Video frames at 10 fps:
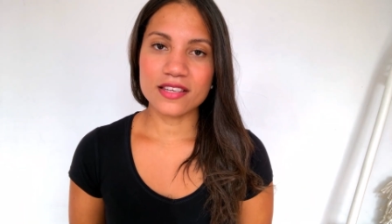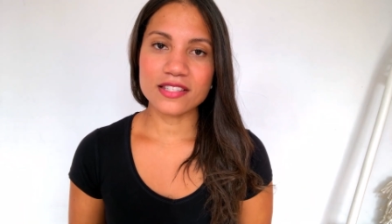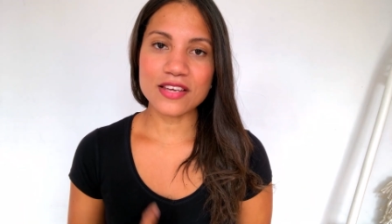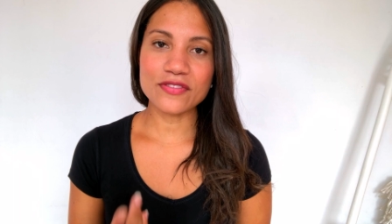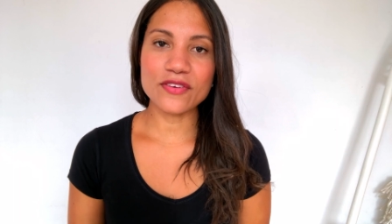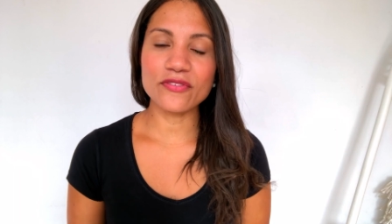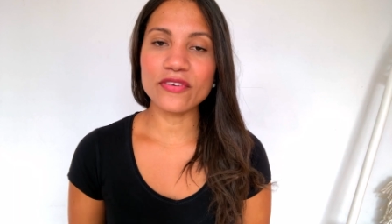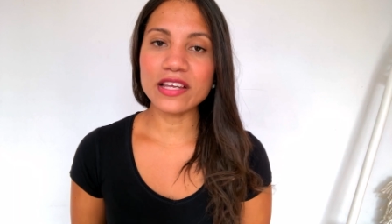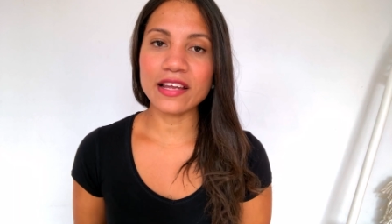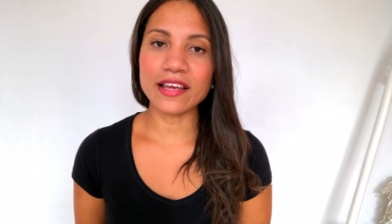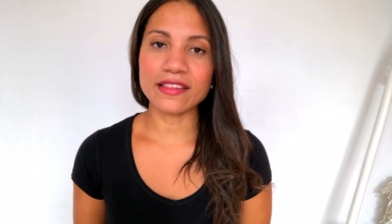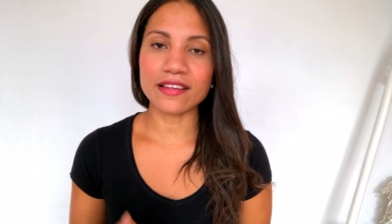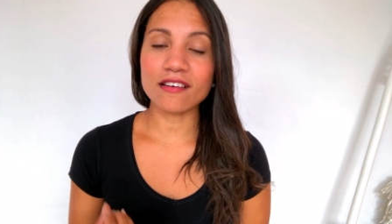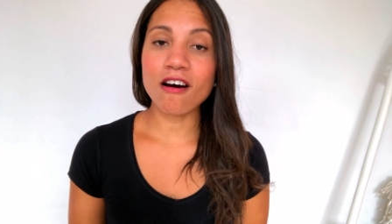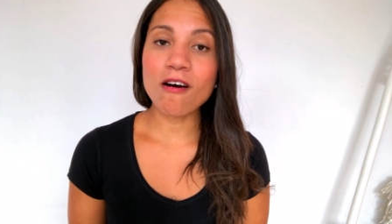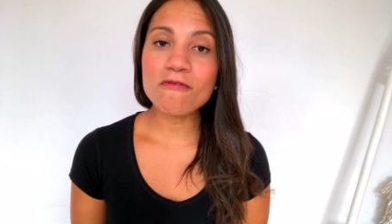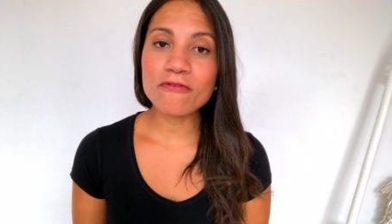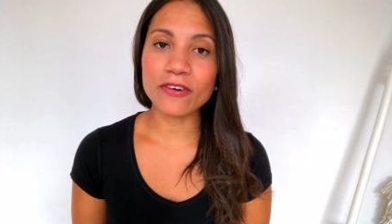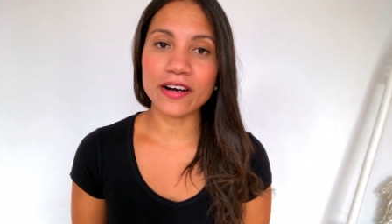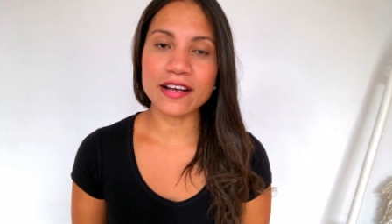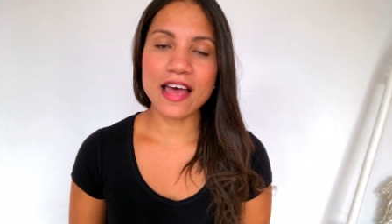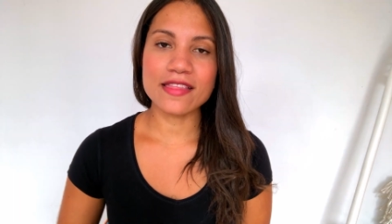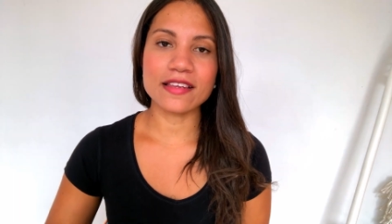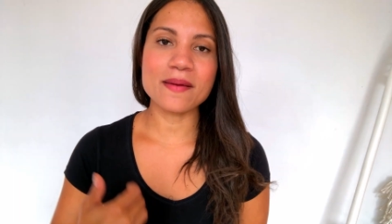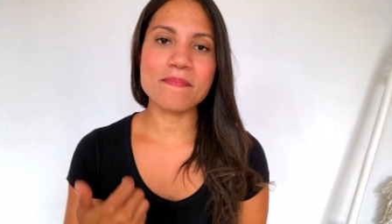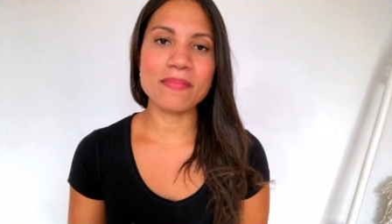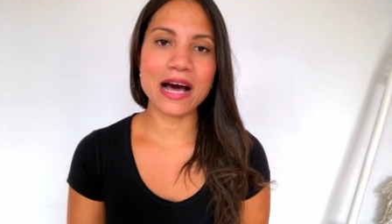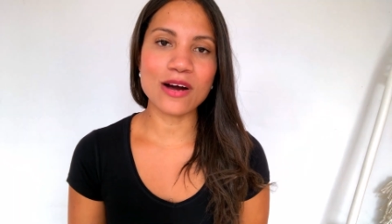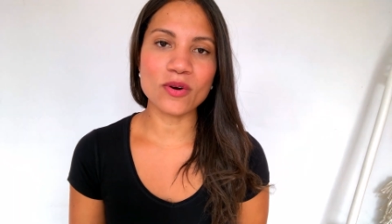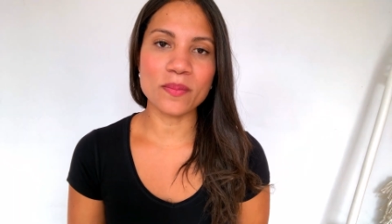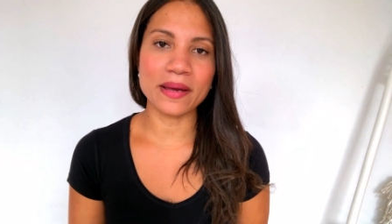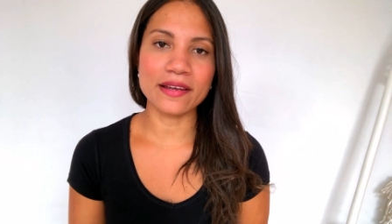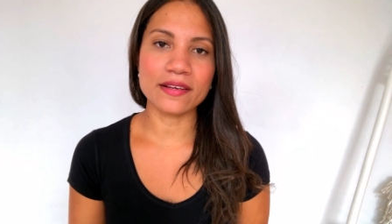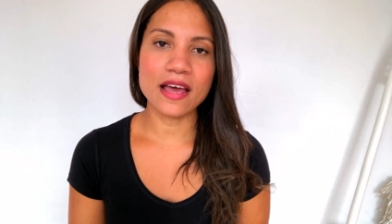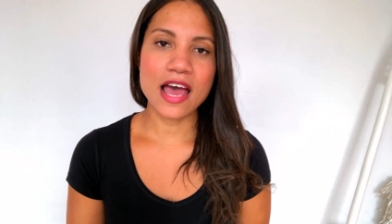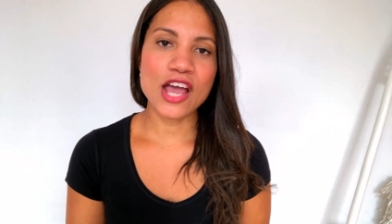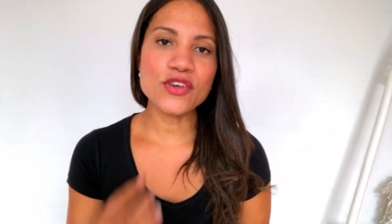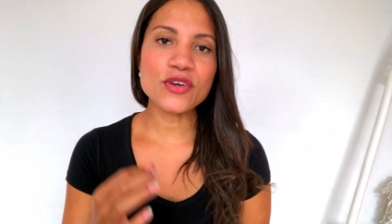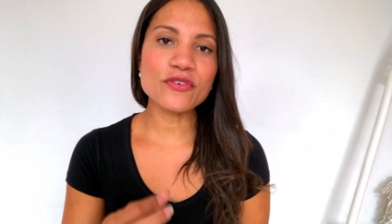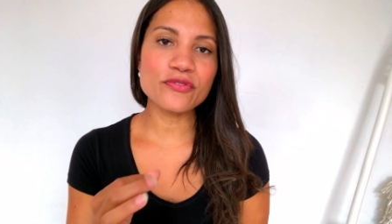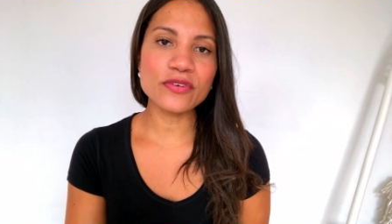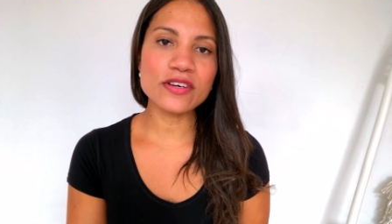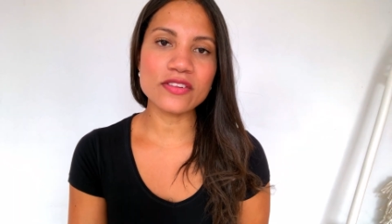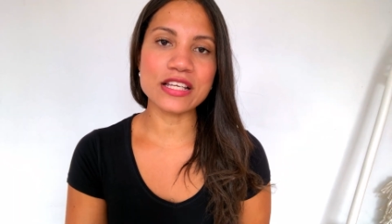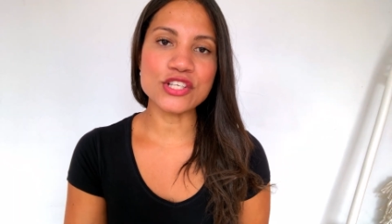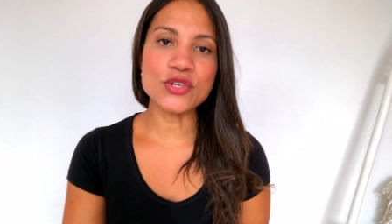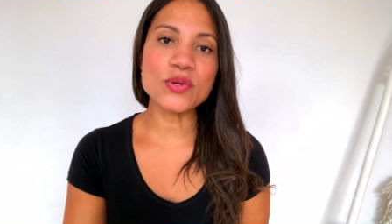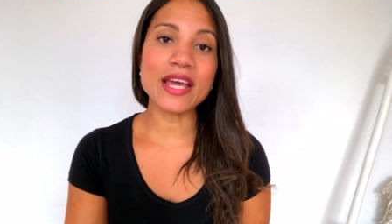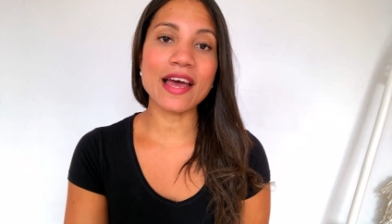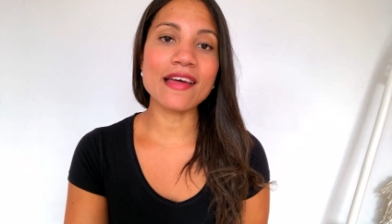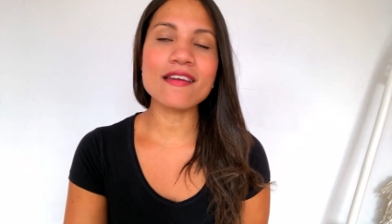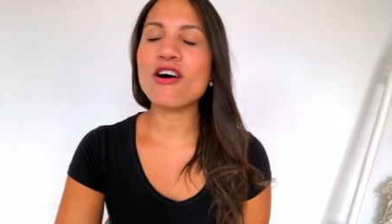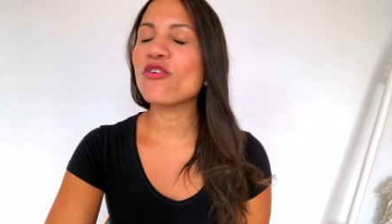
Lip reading: feeling, that comfort, that empowerment, and you can feel that you can